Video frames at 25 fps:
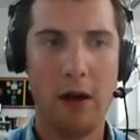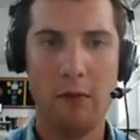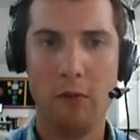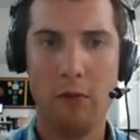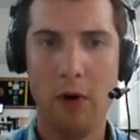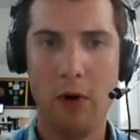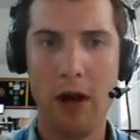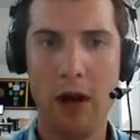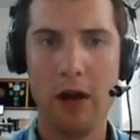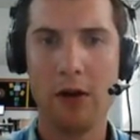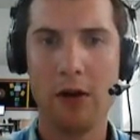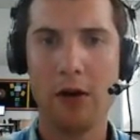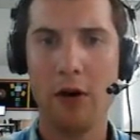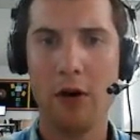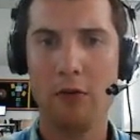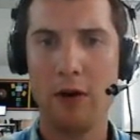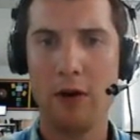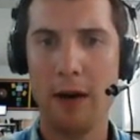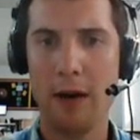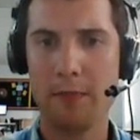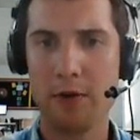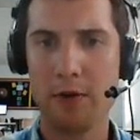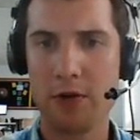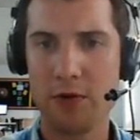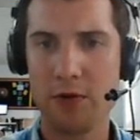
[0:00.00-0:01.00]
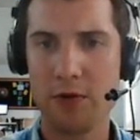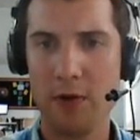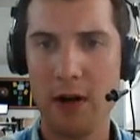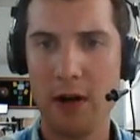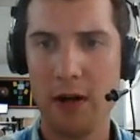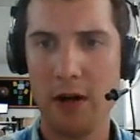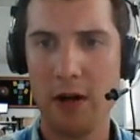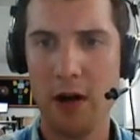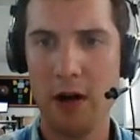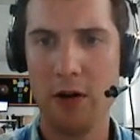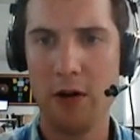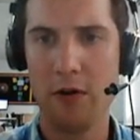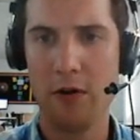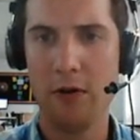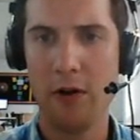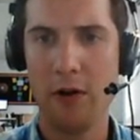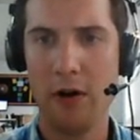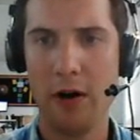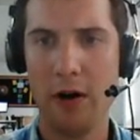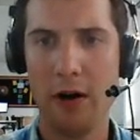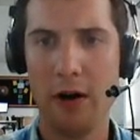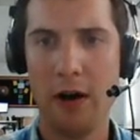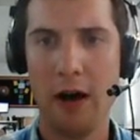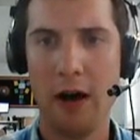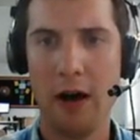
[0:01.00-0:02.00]
way to go, Raptors, way to
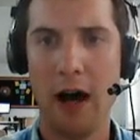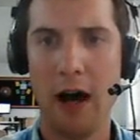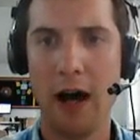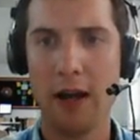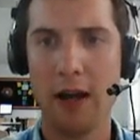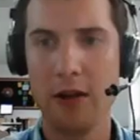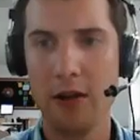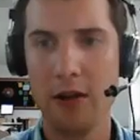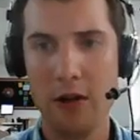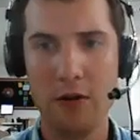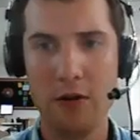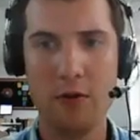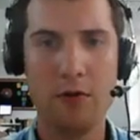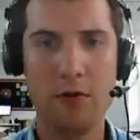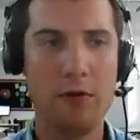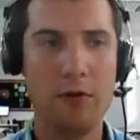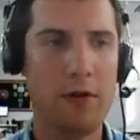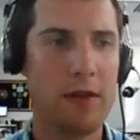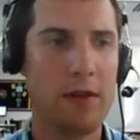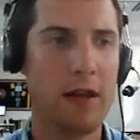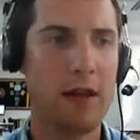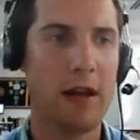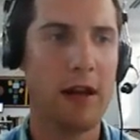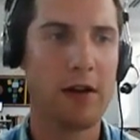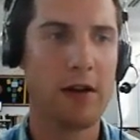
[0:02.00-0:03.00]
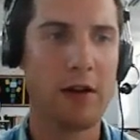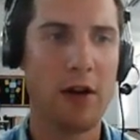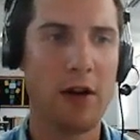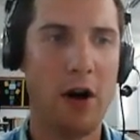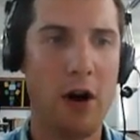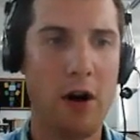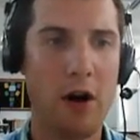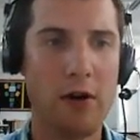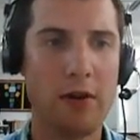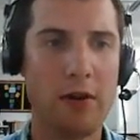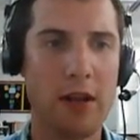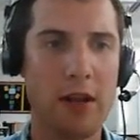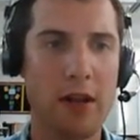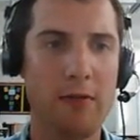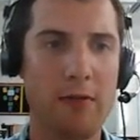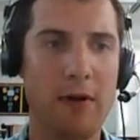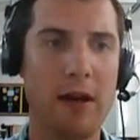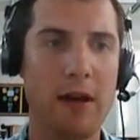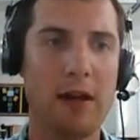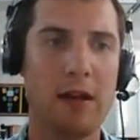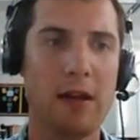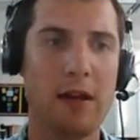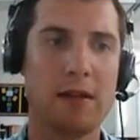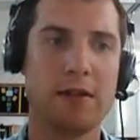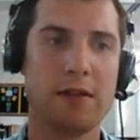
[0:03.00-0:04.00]
go, I knew that I could hardly
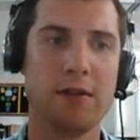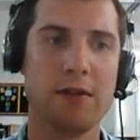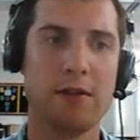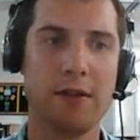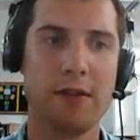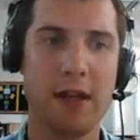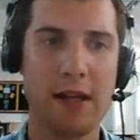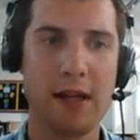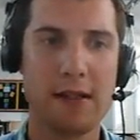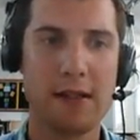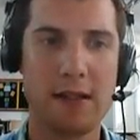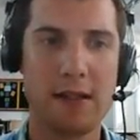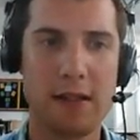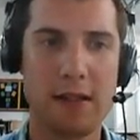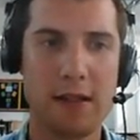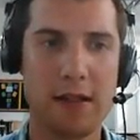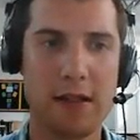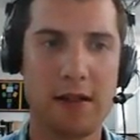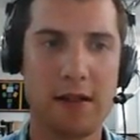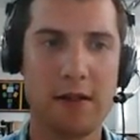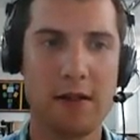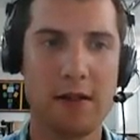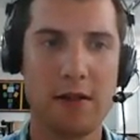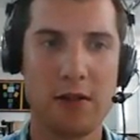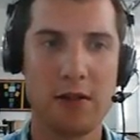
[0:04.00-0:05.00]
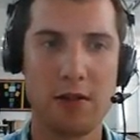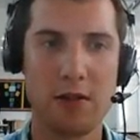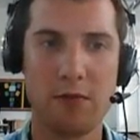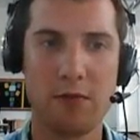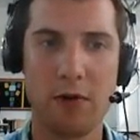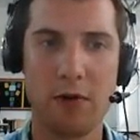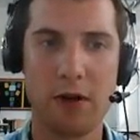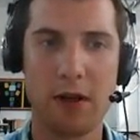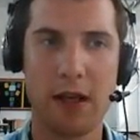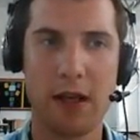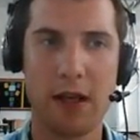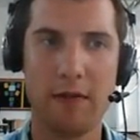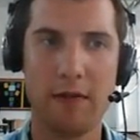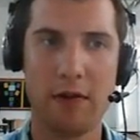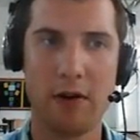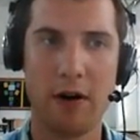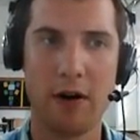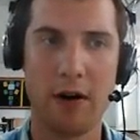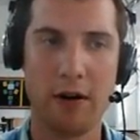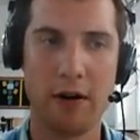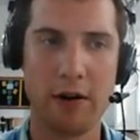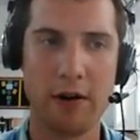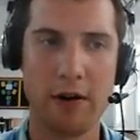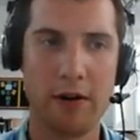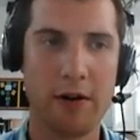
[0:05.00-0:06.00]
wait until next season to work even
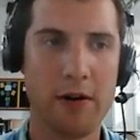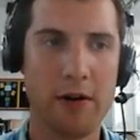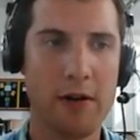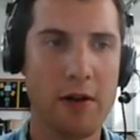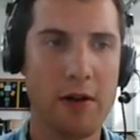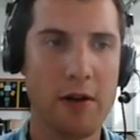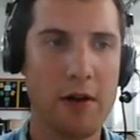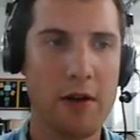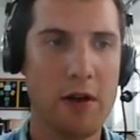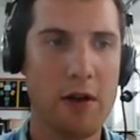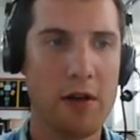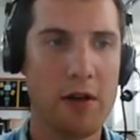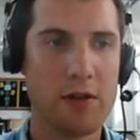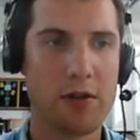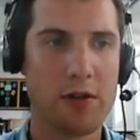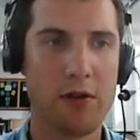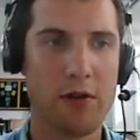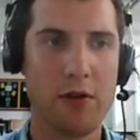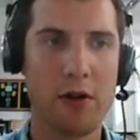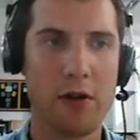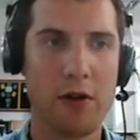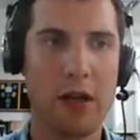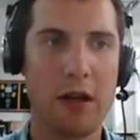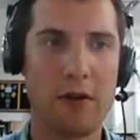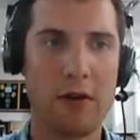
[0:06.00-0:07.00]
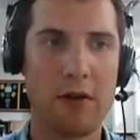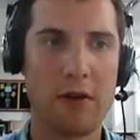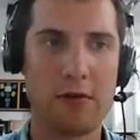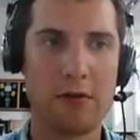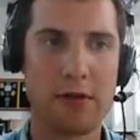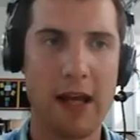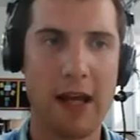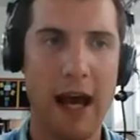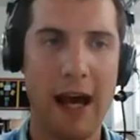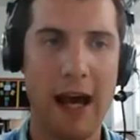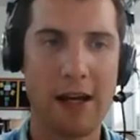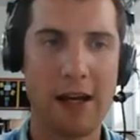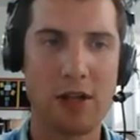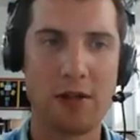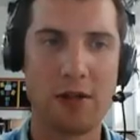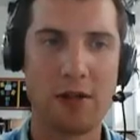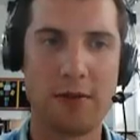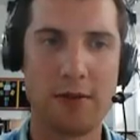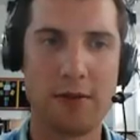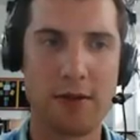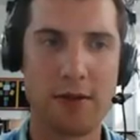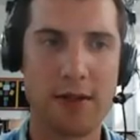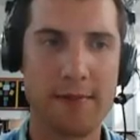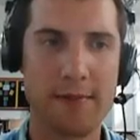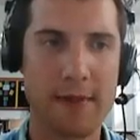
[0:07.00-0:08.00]
harder. So look here, there's action,
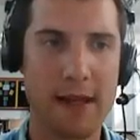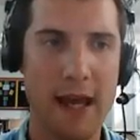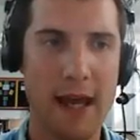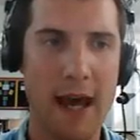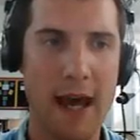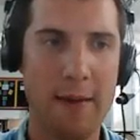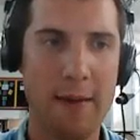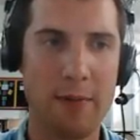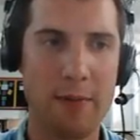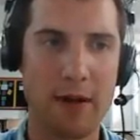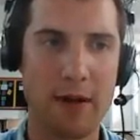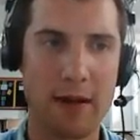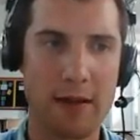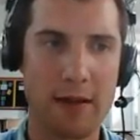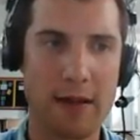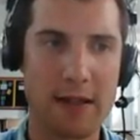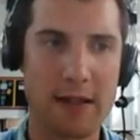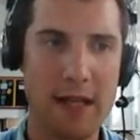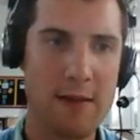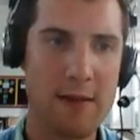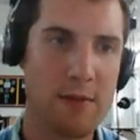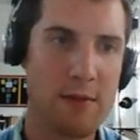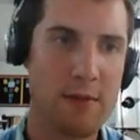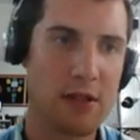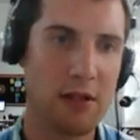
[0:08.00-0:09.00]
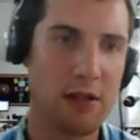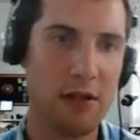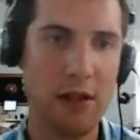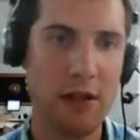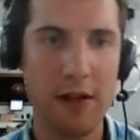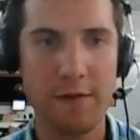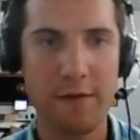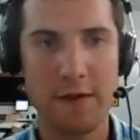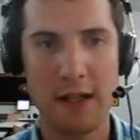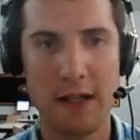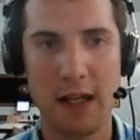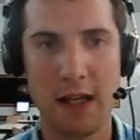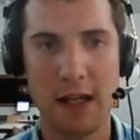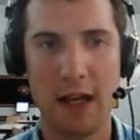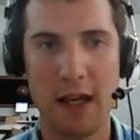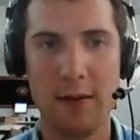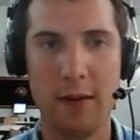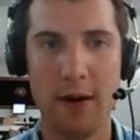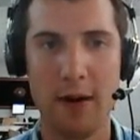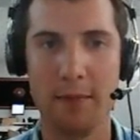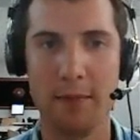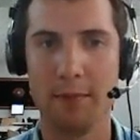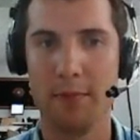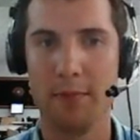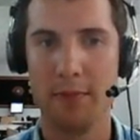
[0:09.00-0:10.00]
there's something happening. The team is lifting him
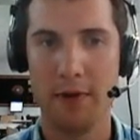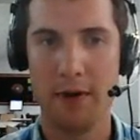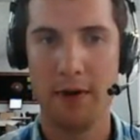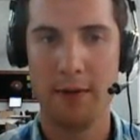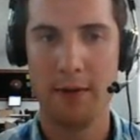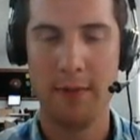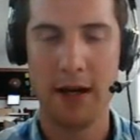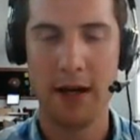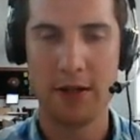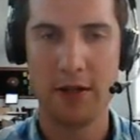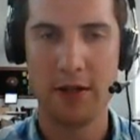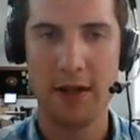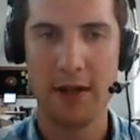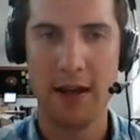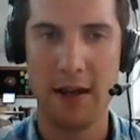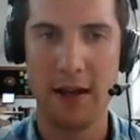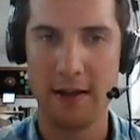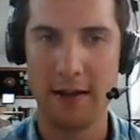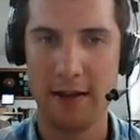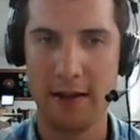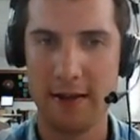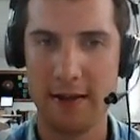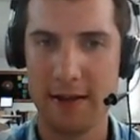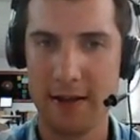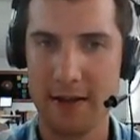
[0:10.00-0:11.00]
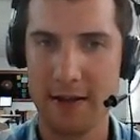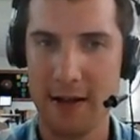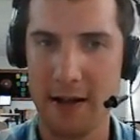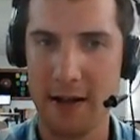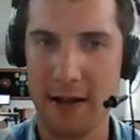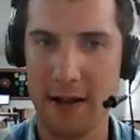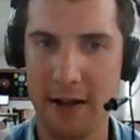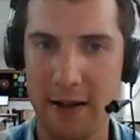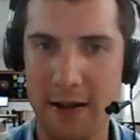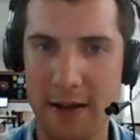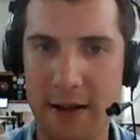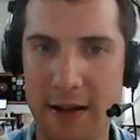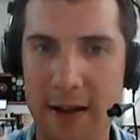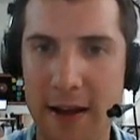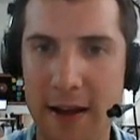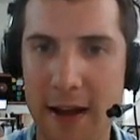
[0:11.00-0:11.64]
up. Imagine that, it's exciting.